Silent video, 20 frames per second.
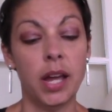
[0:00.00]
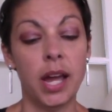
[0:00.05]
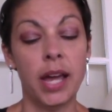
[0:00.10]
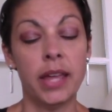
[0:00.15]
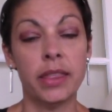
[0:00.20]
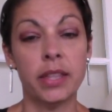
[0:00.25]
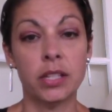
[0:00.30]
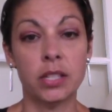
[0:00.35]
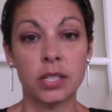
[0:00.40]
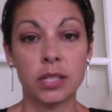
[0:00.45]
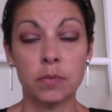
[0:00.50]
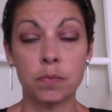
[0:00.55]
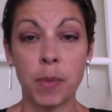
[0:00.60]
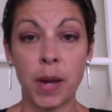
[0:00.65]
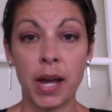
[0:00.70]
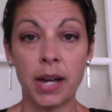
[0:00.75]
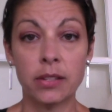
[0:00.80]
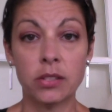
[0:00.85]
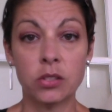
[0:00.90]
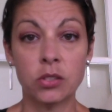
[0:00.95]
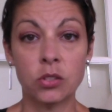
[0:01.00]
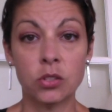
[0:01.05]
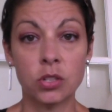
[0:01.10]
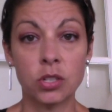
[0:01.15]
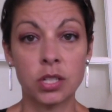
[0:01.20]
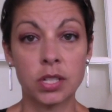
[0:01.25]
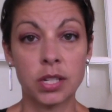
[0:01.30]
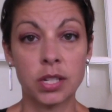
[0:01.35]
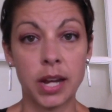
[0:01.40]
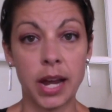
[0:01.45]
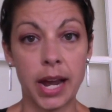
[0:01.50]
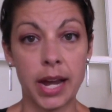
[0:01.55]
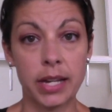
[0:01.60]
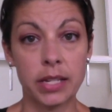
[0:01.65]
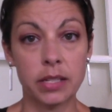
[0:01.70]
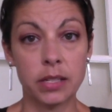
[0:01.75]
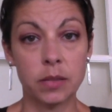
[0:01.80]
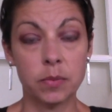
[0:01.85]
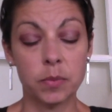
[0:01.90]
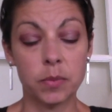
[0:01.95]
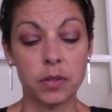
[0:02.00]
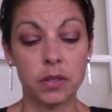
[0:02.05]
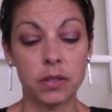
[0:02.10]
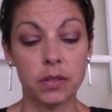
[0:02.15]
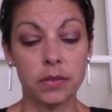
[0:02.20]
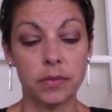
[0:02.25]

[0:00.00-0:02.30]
and the passengers gasped.